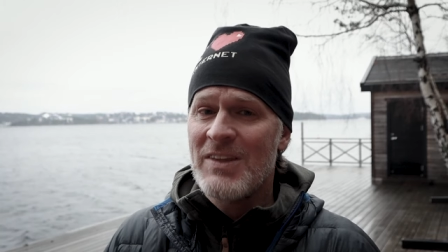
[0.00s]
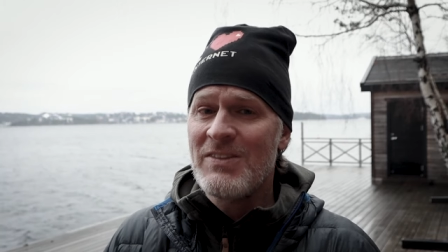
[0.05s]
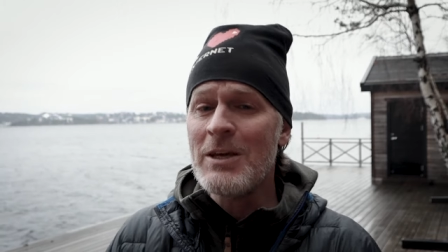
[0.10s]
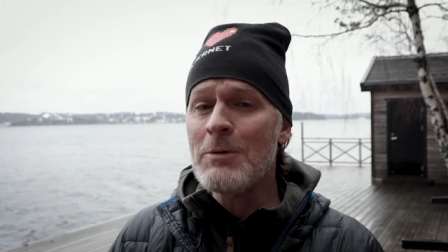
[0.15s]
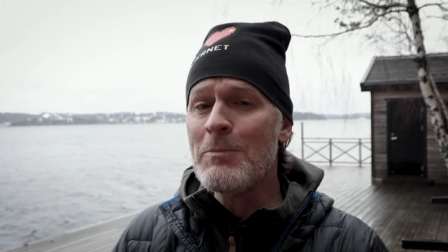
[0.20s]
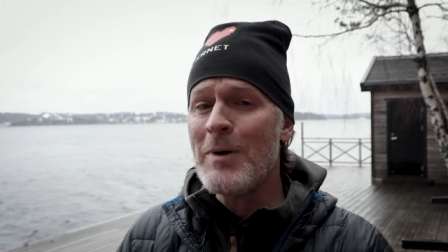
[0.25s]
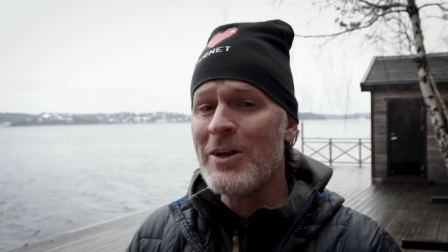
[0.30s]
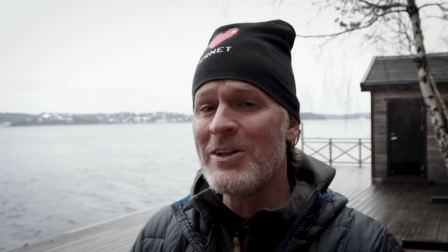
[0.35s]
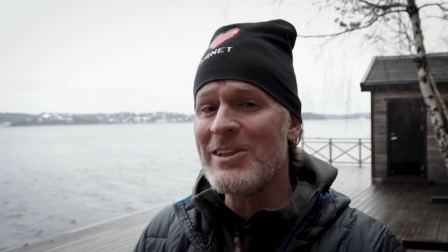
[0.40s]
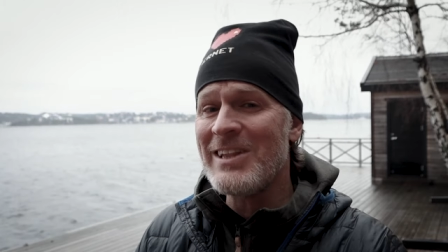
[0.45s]

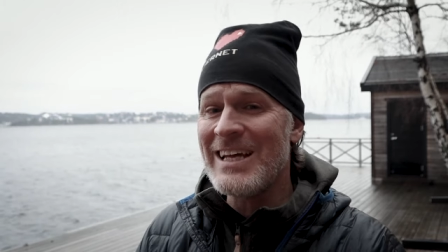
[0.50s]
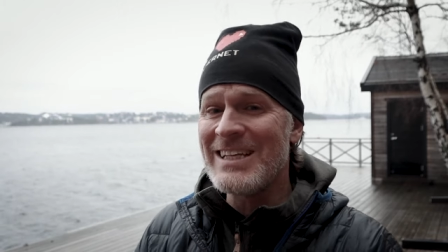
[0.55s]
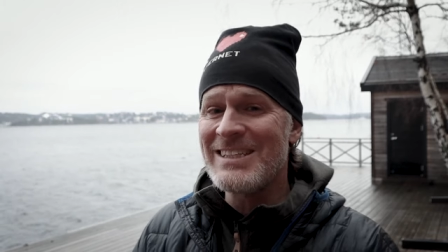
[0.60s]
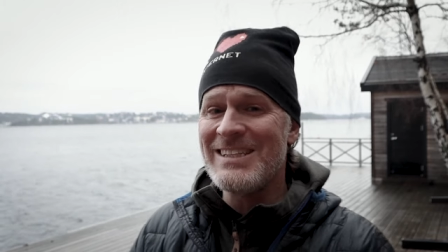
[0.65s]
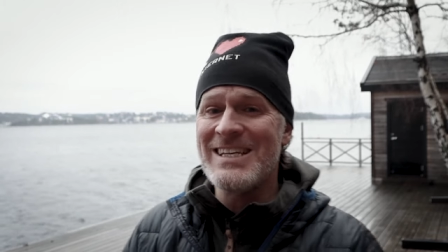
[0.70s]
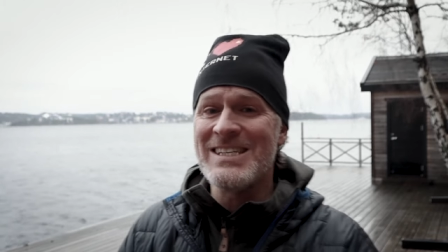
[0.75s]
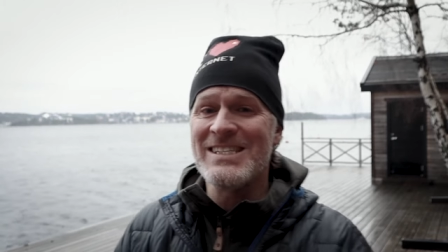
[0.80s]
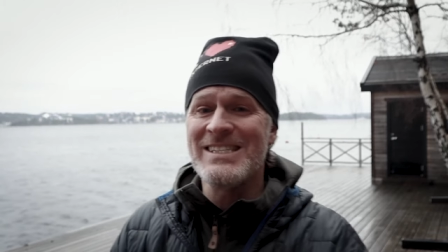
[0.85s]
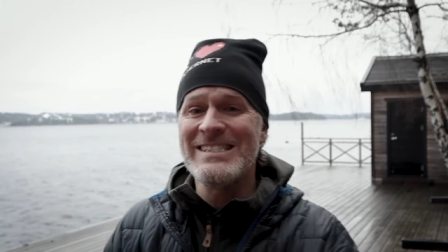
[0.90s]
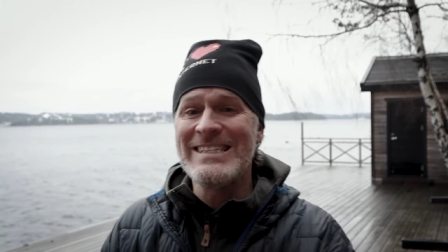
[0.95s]
Think about it
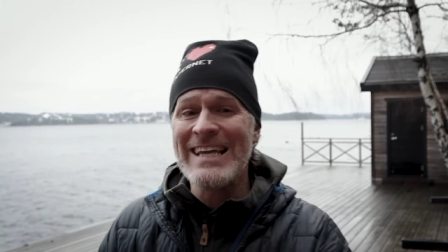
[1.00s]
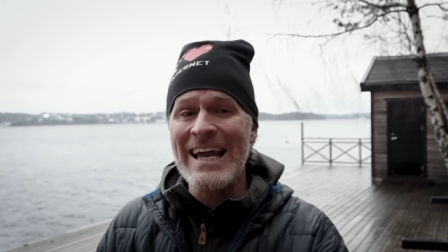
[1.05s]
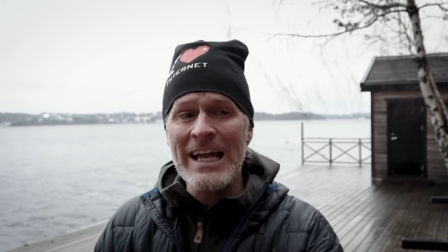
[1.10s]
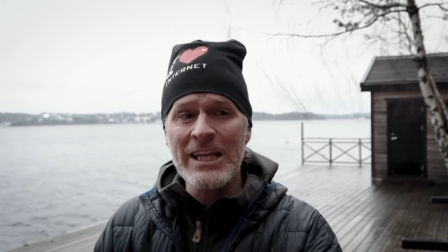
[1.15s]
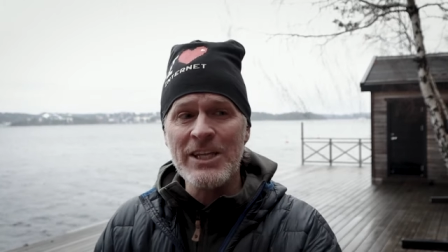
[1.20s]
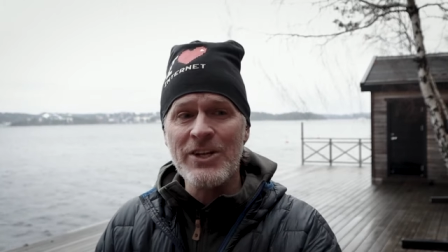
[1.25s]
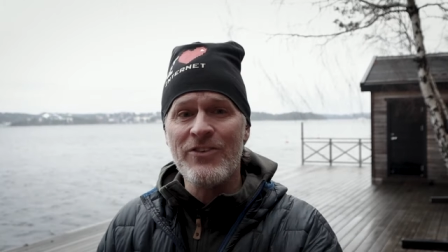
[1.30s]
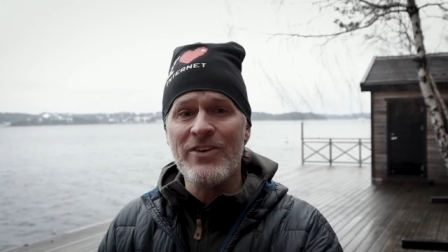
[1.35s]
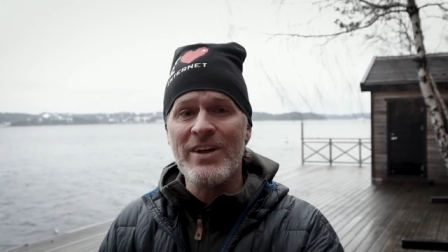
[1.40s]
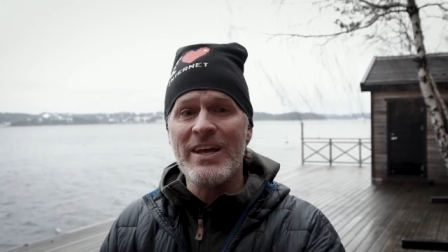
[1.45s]
like this
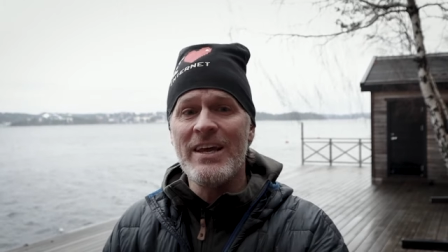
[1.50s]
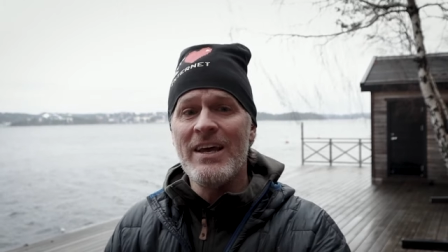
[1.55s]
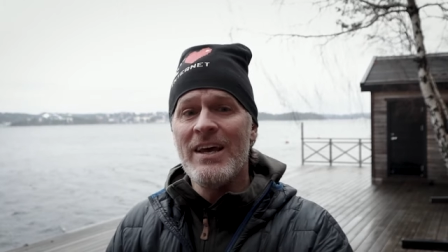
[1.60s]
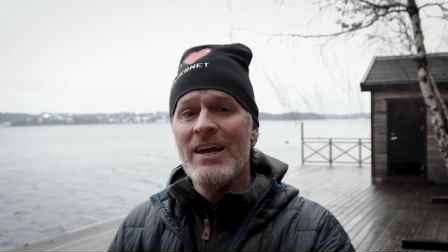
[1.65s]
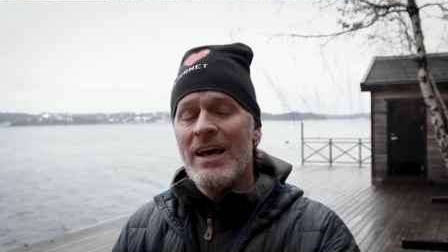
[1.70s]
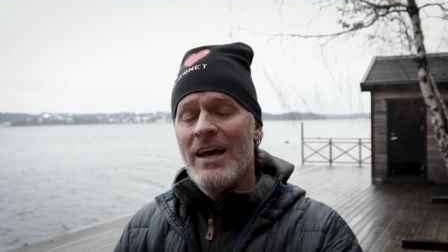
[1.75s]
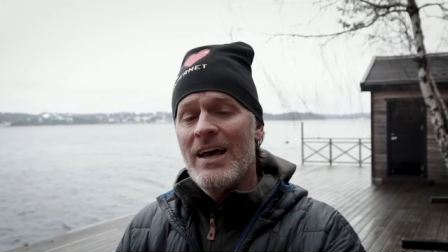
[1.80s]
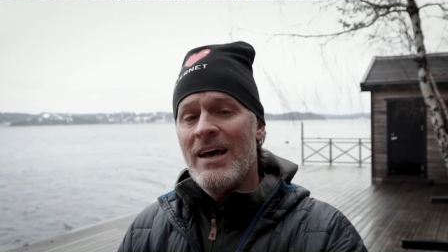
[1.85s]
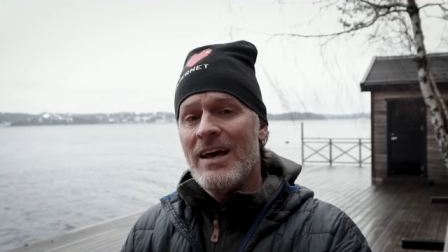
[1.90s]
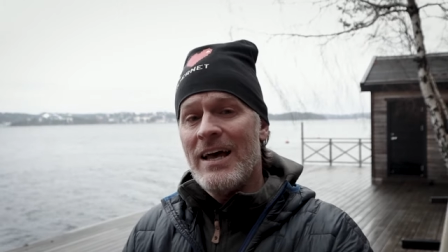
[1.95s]
January,
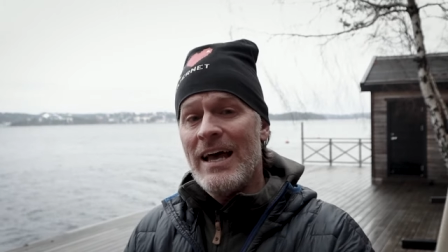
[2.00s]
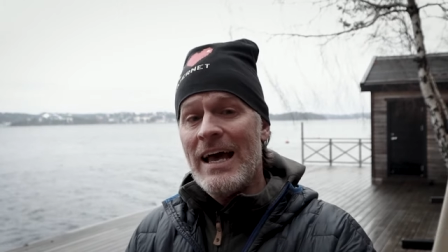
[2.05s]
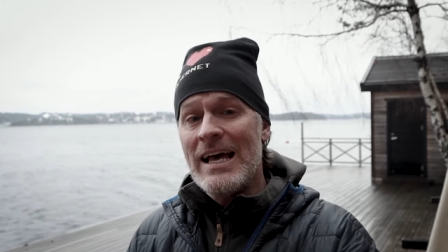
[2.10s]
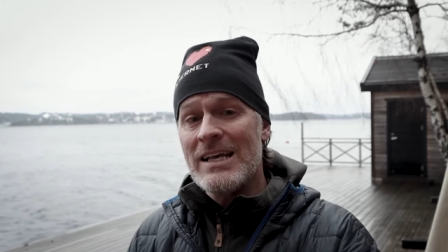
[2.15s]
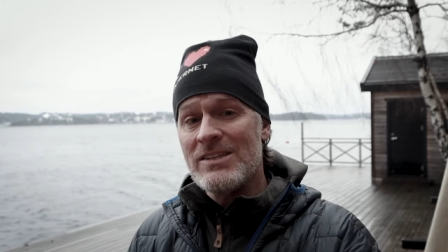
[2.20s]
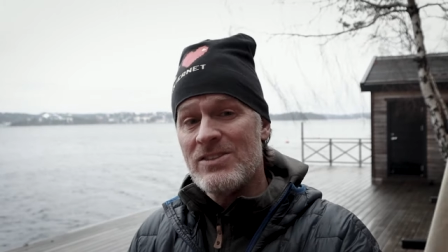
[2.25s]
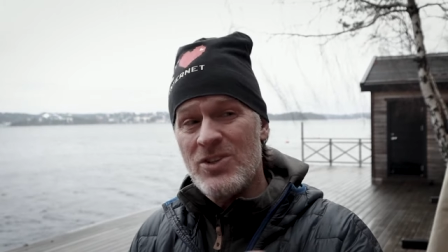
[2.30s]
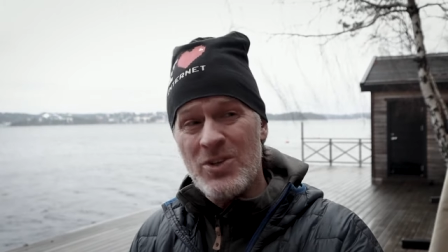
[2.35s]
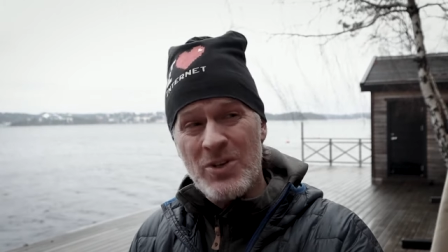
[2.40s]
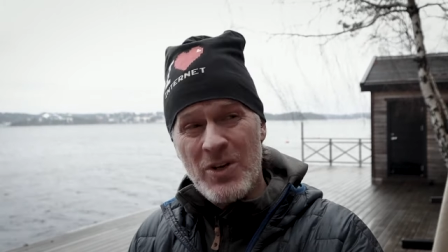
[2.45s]

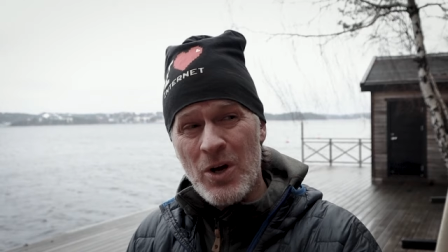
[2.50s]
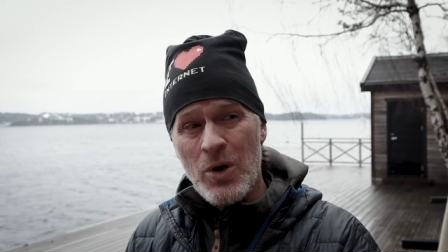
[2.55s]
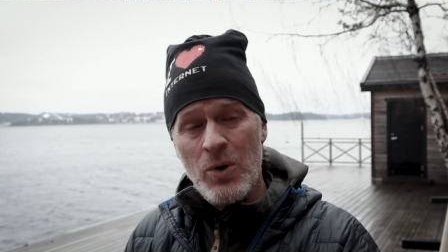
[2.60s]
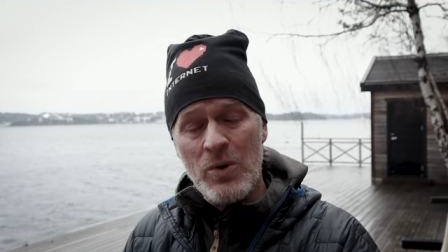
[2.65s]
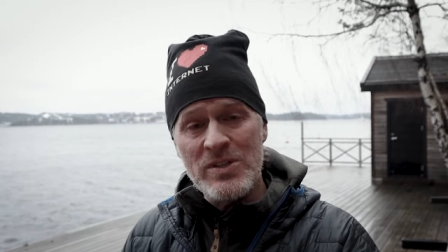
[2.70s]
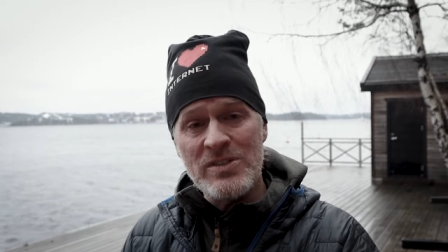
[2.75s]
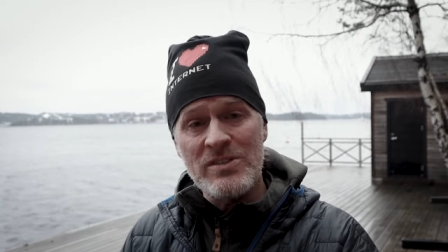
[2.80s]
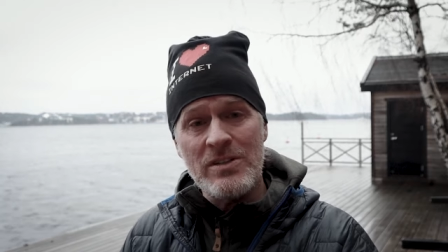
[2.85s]
as you know,